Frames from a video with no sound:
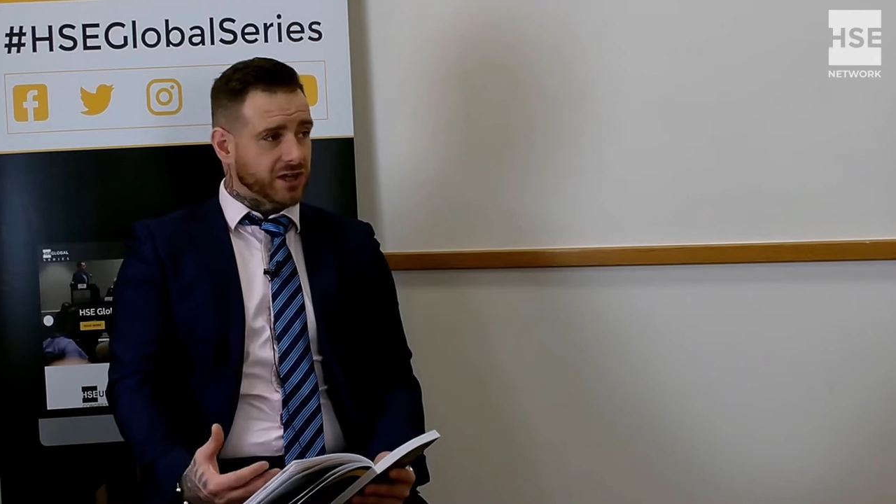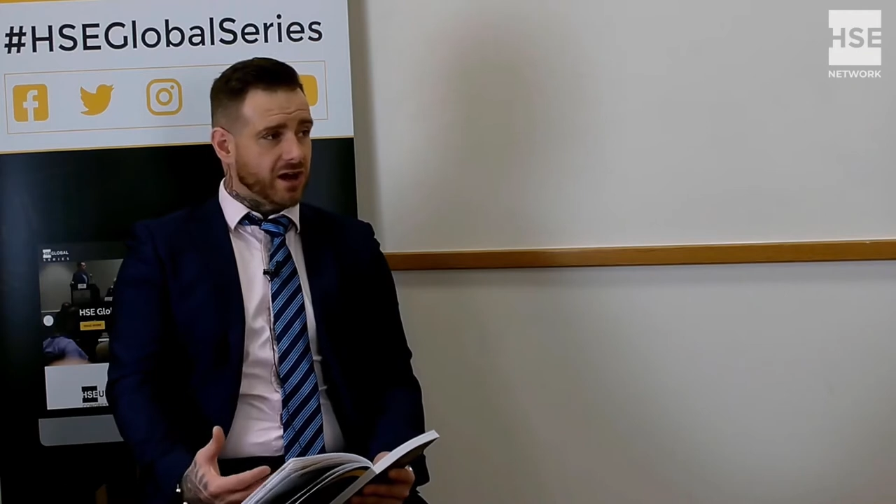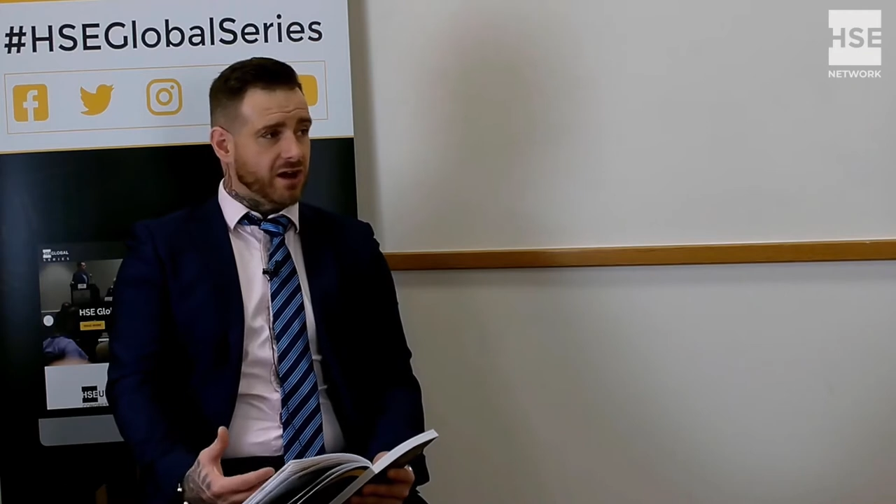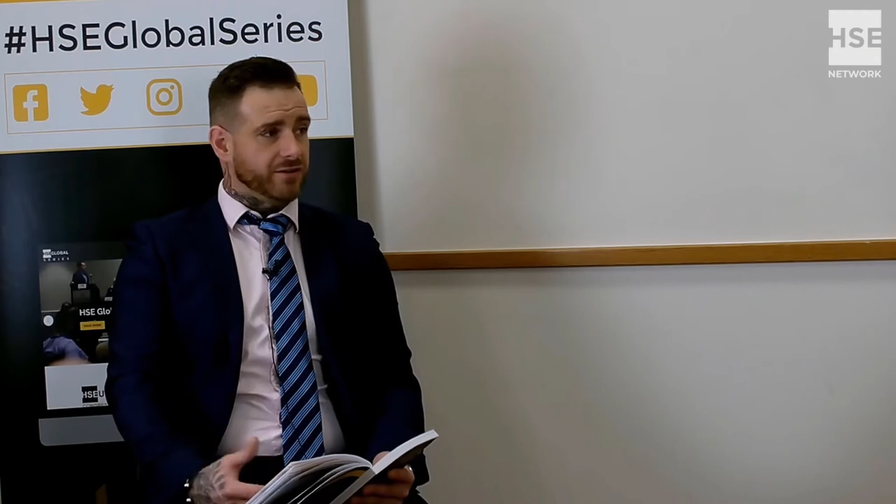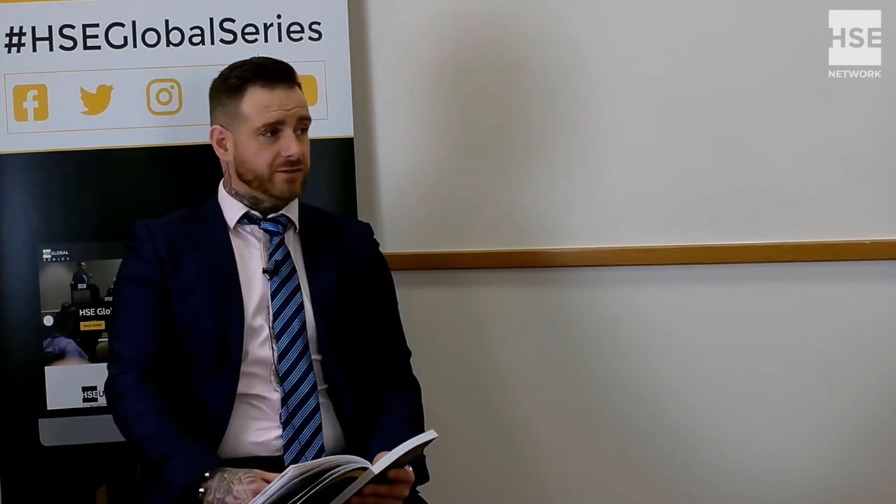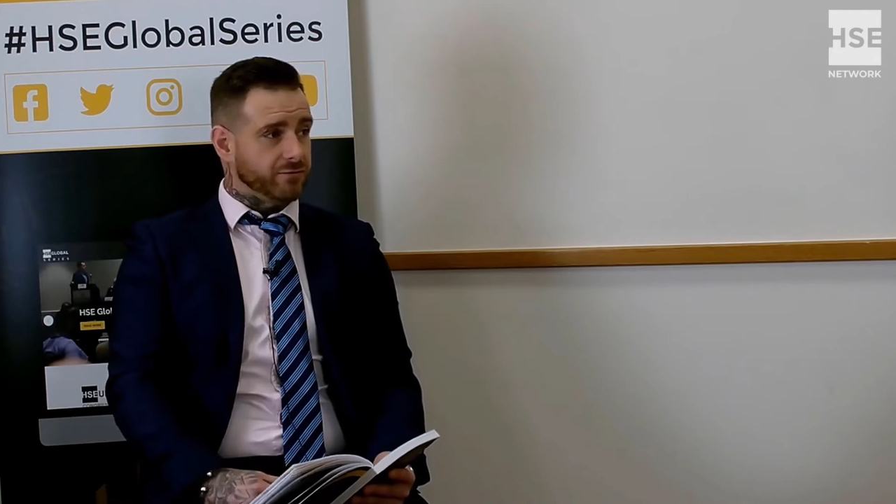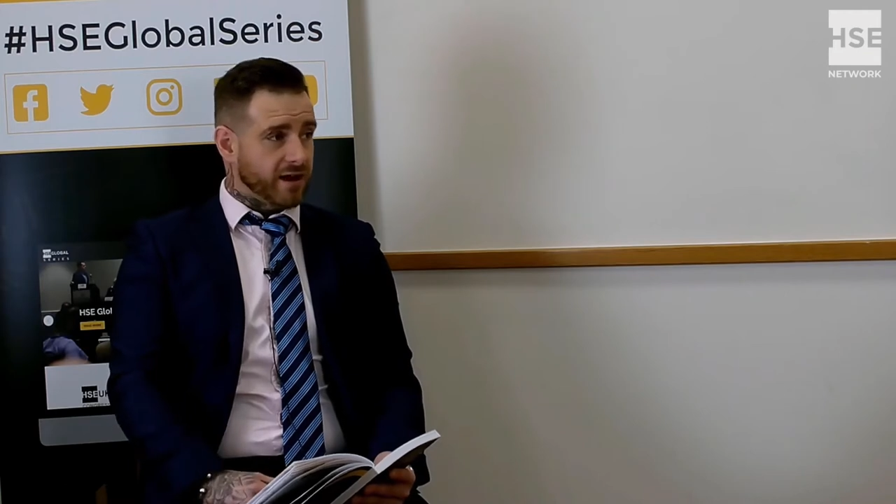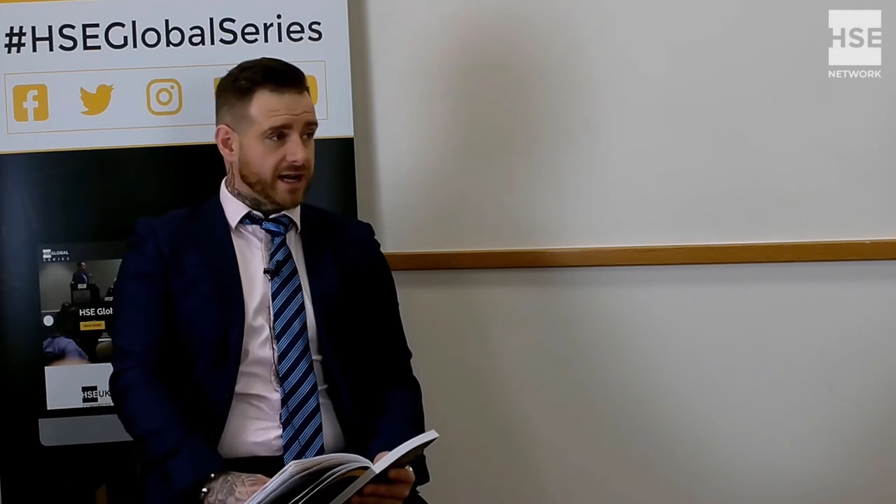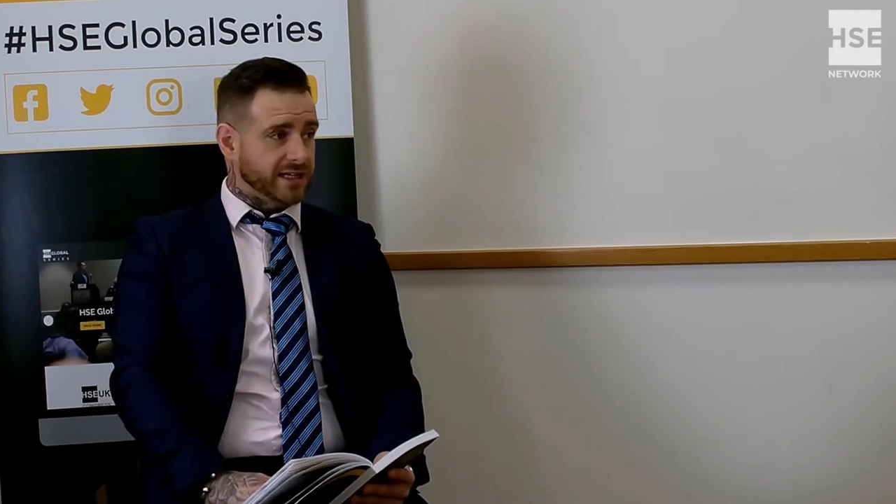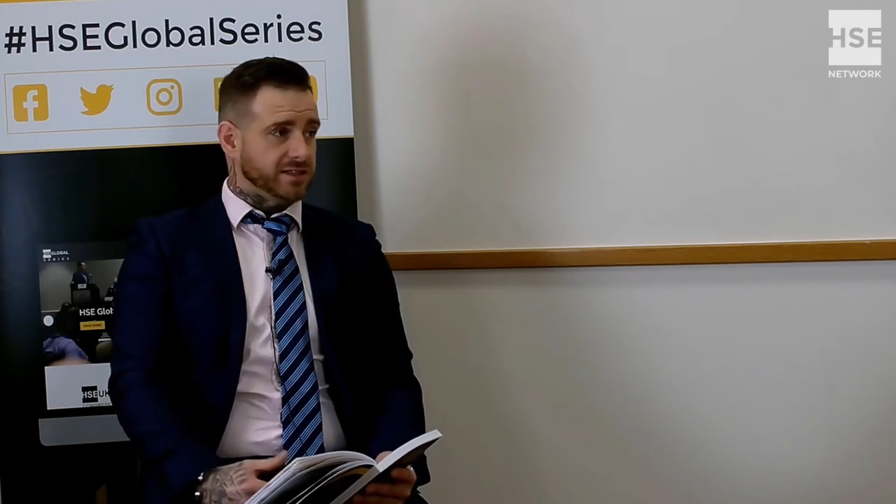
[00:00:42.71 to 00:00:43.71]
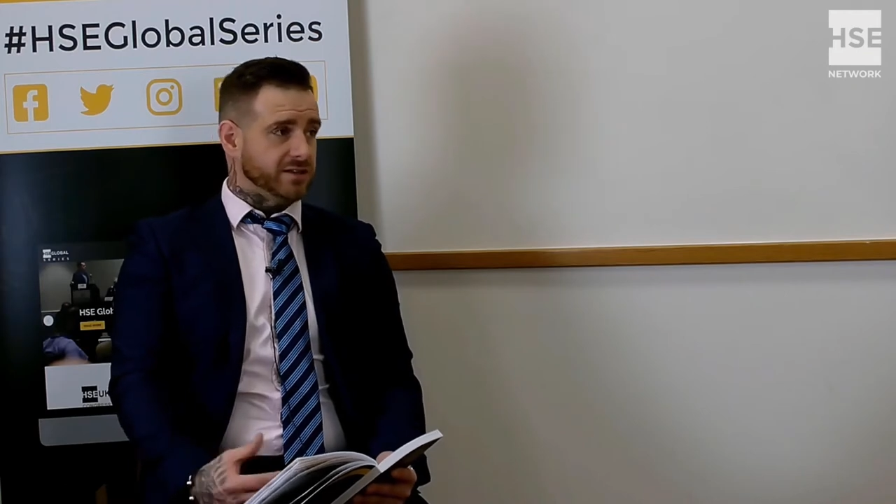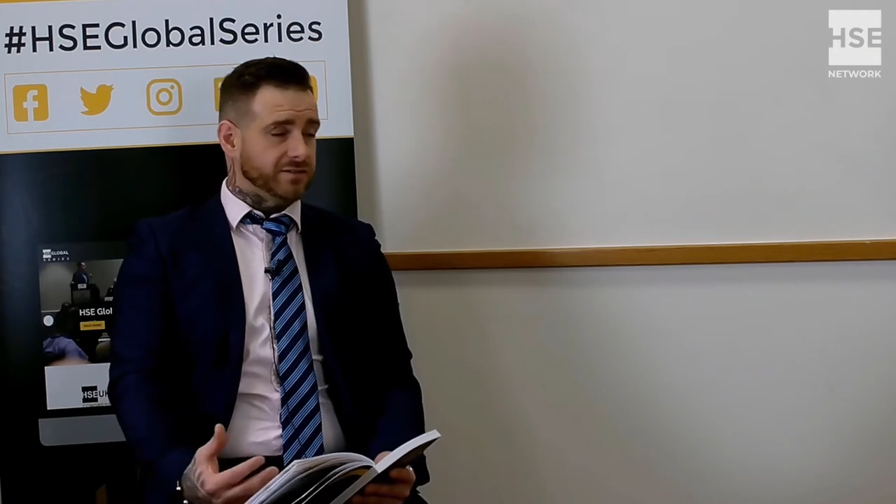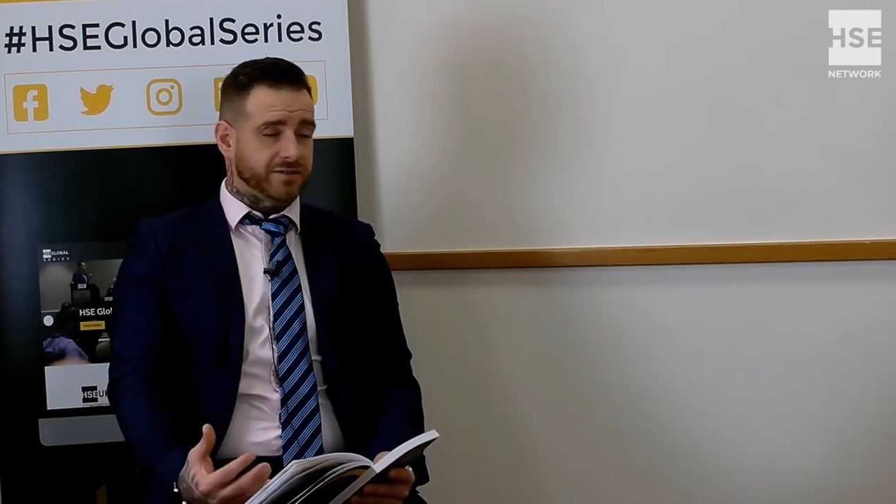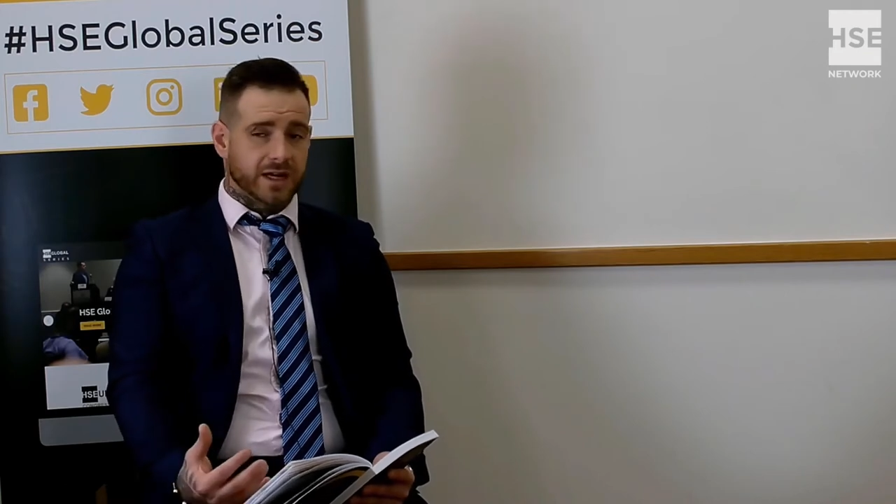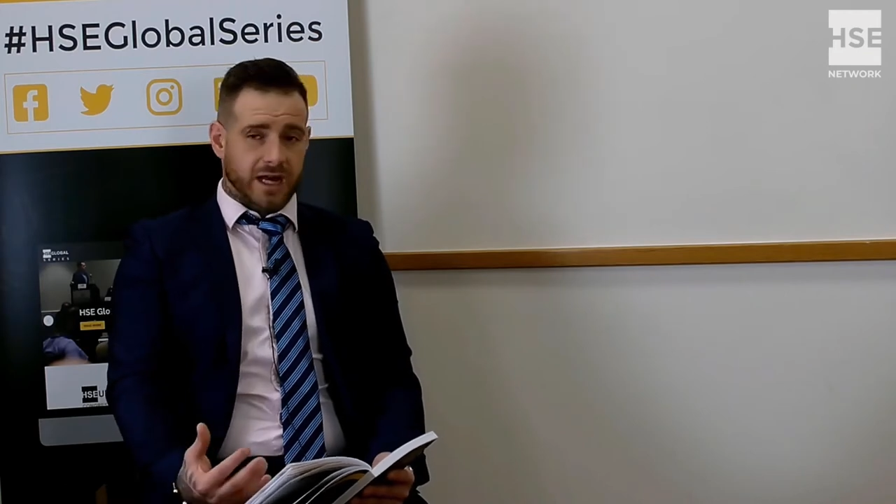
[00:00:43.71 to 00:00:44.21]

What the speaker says: are in the raise of